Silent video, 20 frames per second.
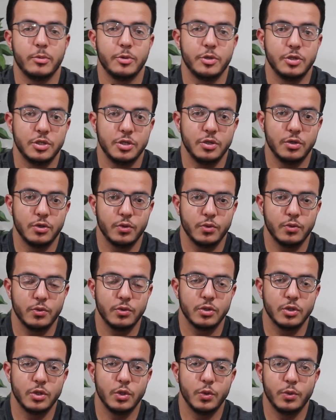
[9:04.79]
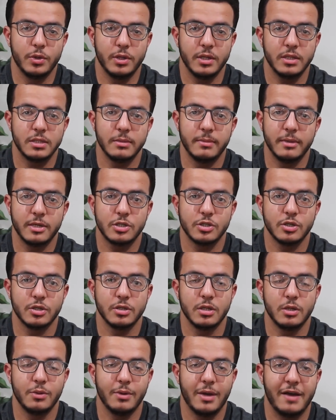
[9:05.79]
WGU, you need to make
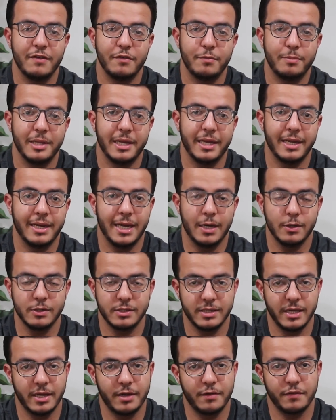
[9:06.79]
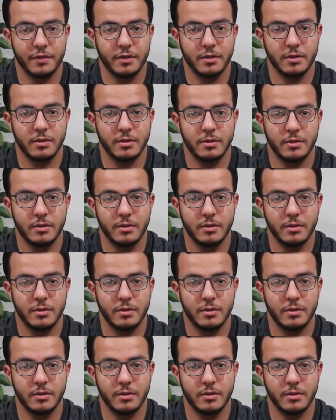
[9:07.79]
sure that you have a plan outside of it.